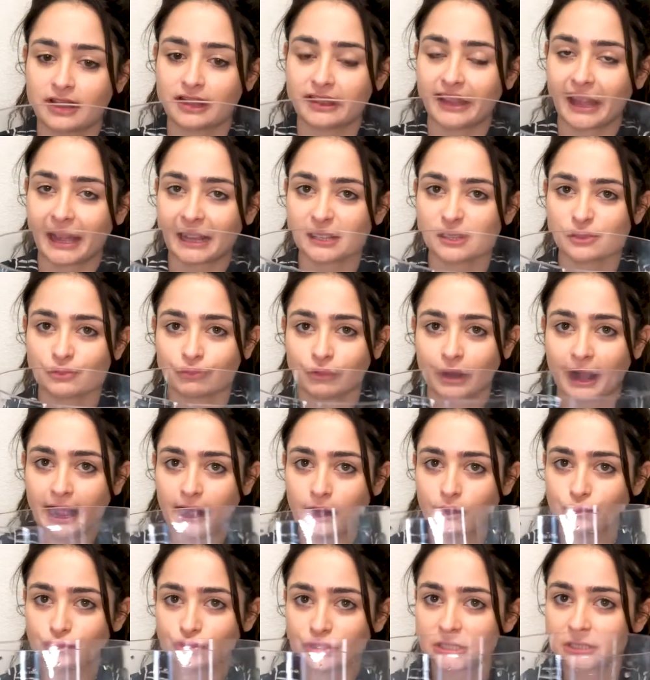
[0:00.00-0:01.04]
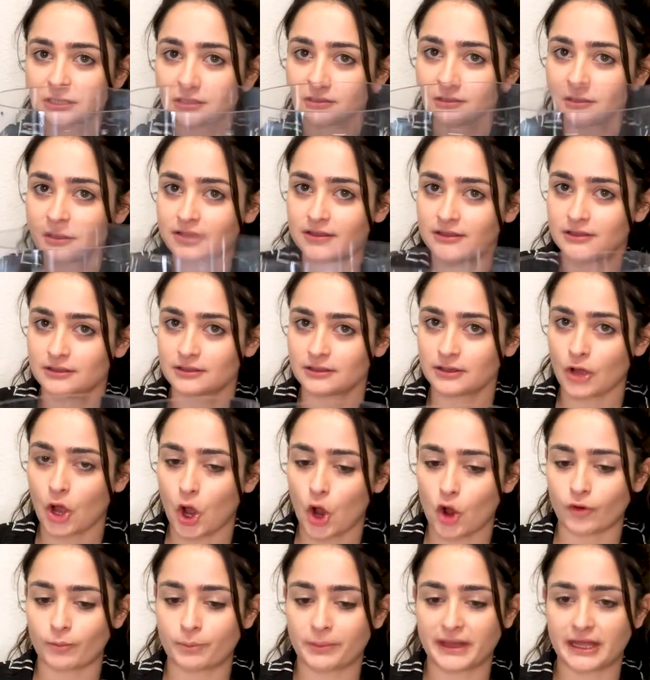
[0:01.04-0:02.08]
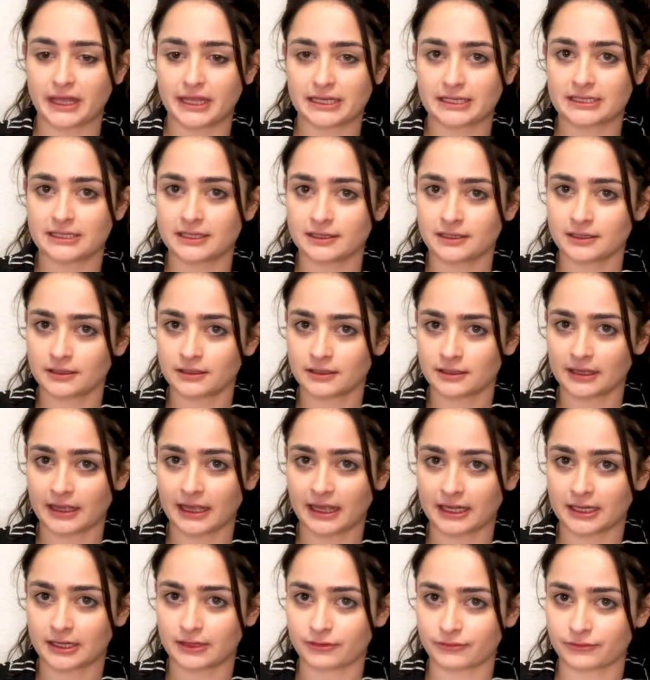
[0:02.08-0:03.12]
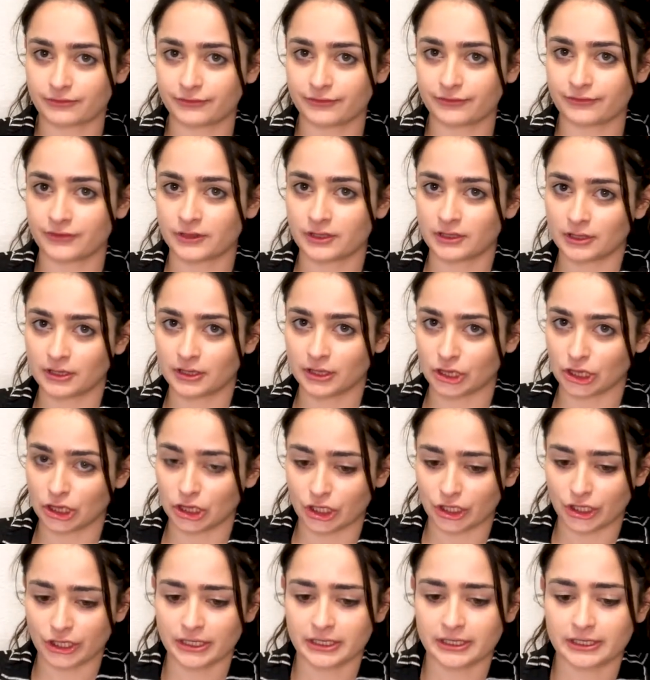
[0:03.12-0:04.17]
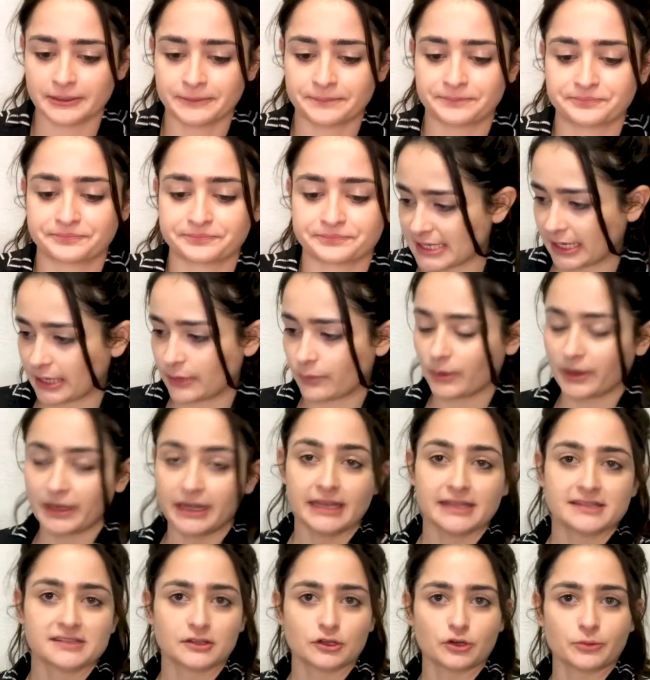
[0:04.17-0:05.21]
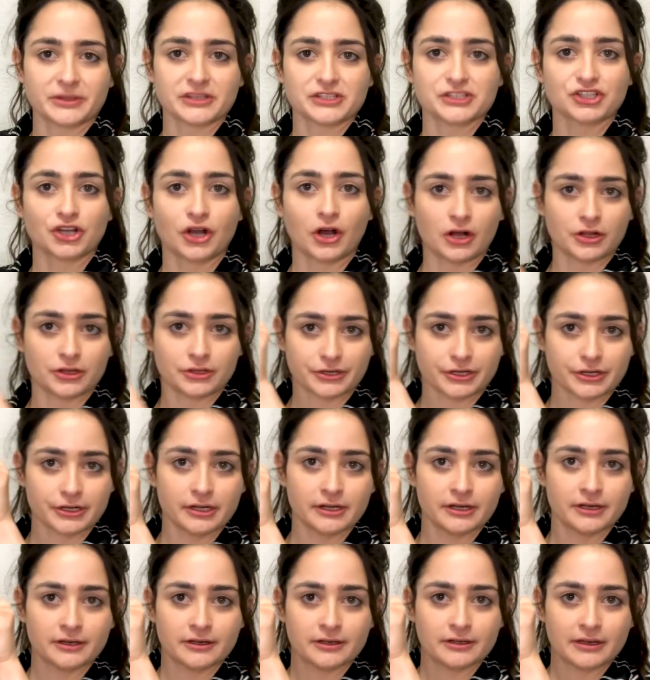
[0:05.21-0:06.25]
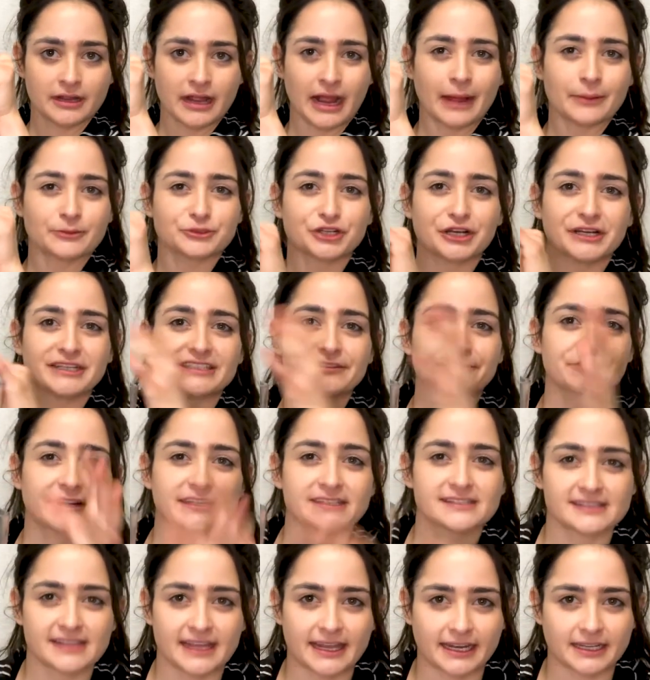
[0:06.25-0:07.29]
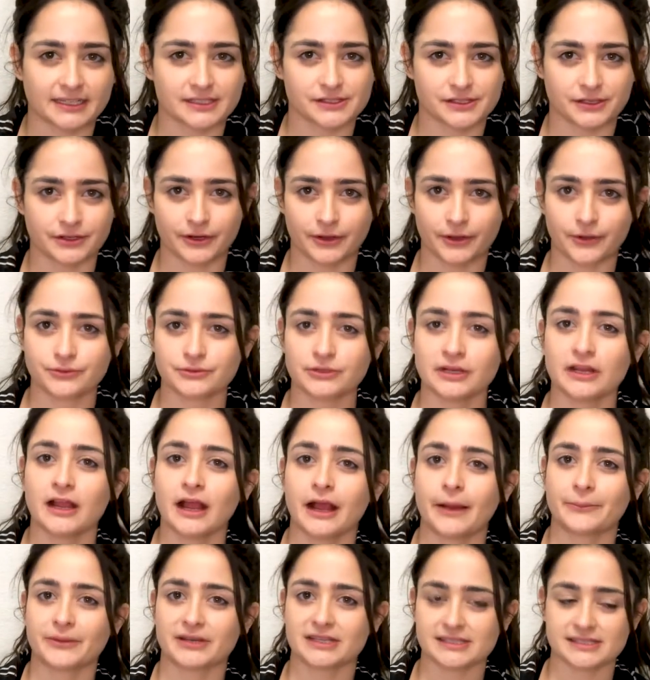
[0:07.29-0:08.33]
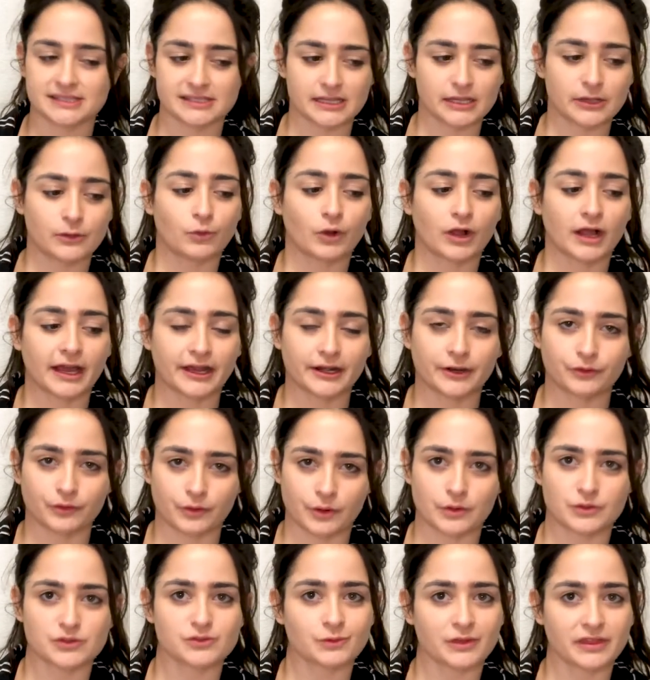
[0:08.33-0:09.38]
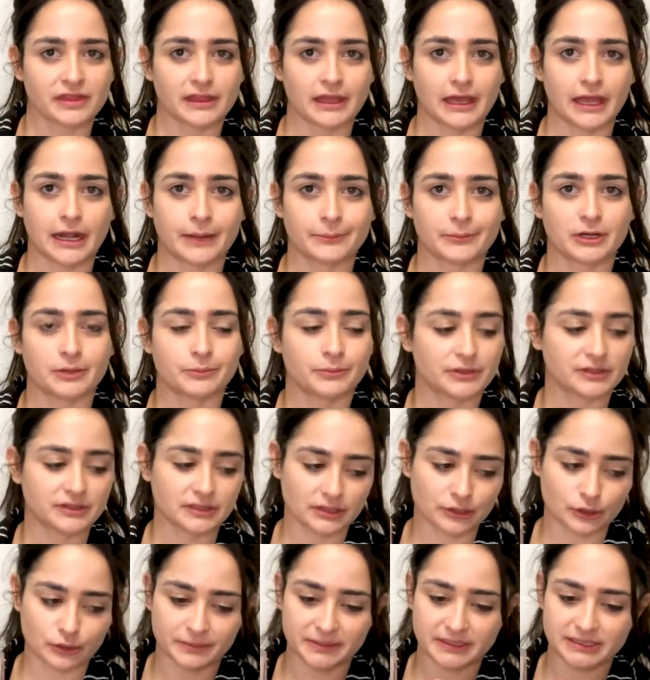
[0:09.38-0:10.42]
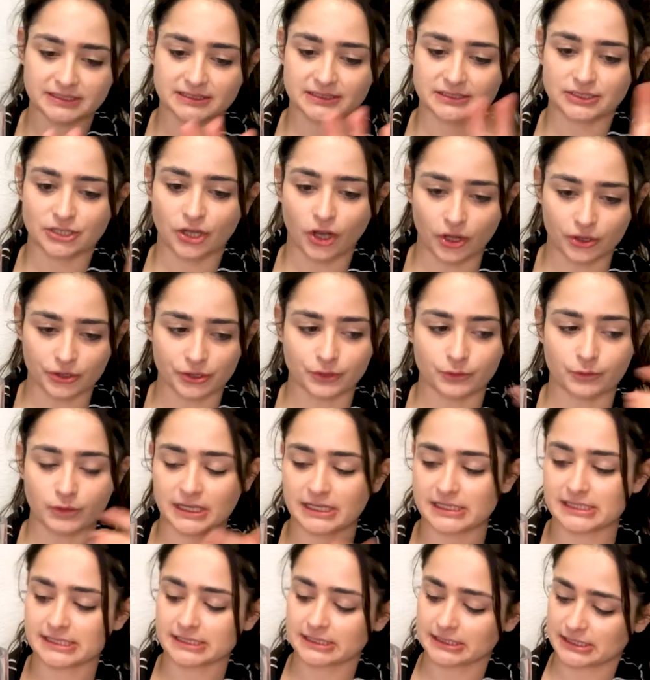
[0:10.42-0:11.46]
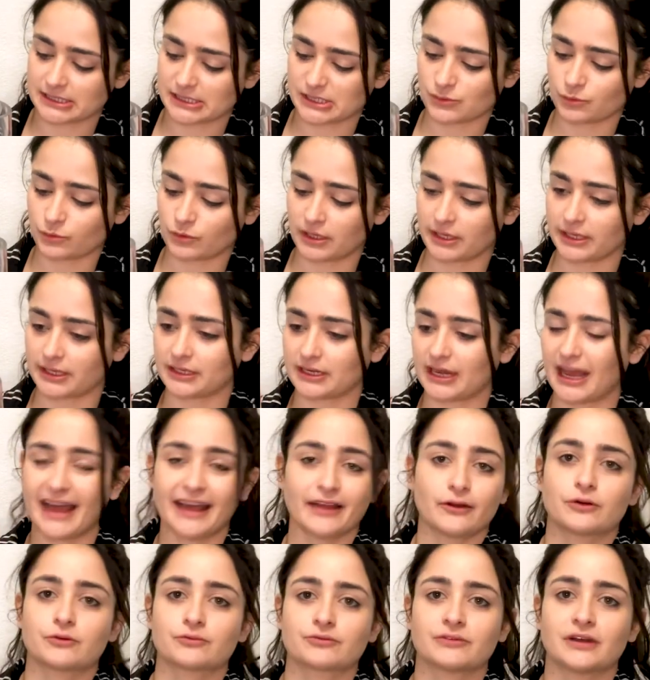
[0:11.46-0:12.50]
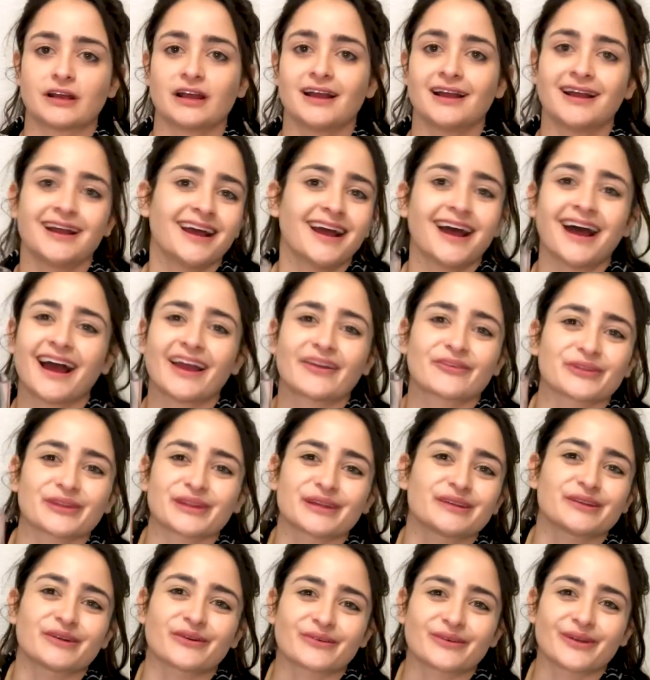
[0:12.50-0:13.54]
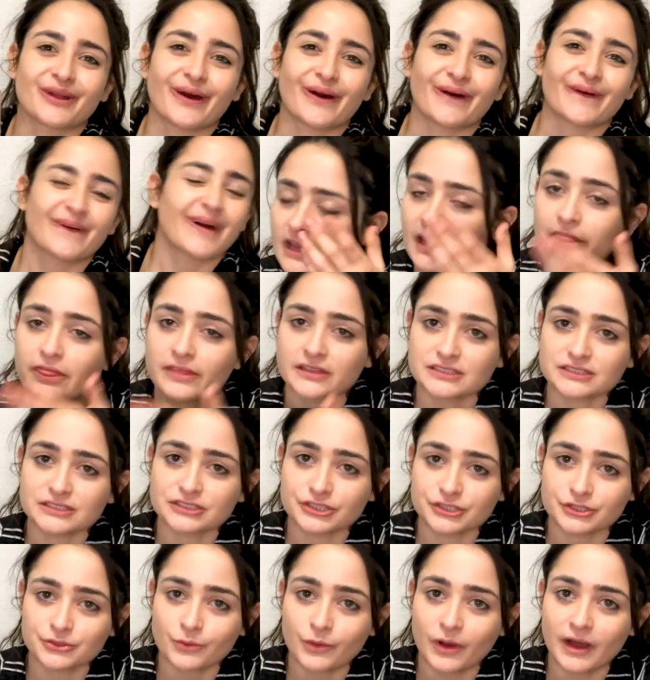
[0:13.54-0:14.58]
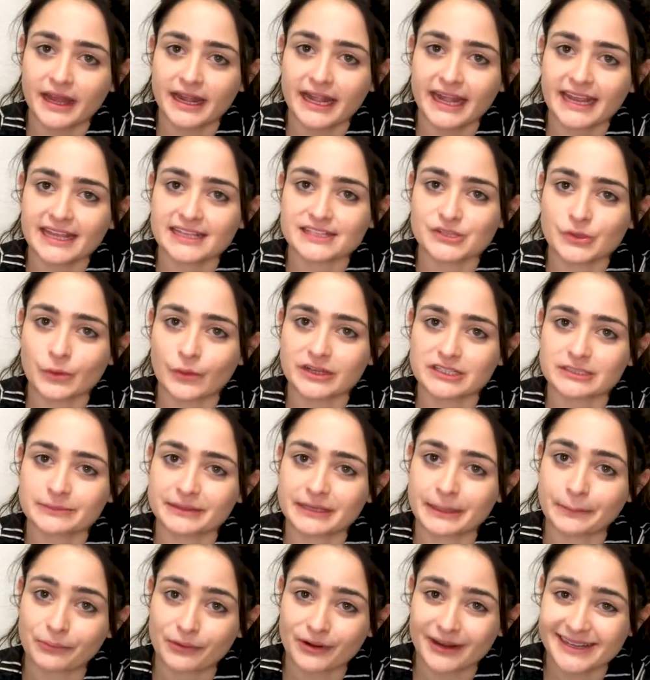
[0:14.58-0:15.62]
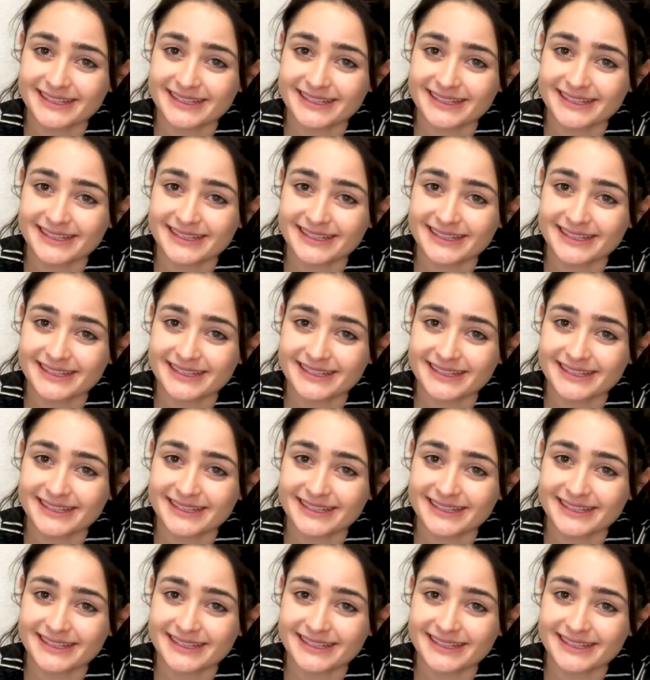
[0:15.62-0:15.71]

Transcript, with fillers: nice round, open kind of look. The second one is a little bit taller I'm trying different aesthetics, you know? I'm gonna see what kind of grows with it. I'm gonna put the little bit taller ones in this one. I don't, I really don't know. This third one is going to be a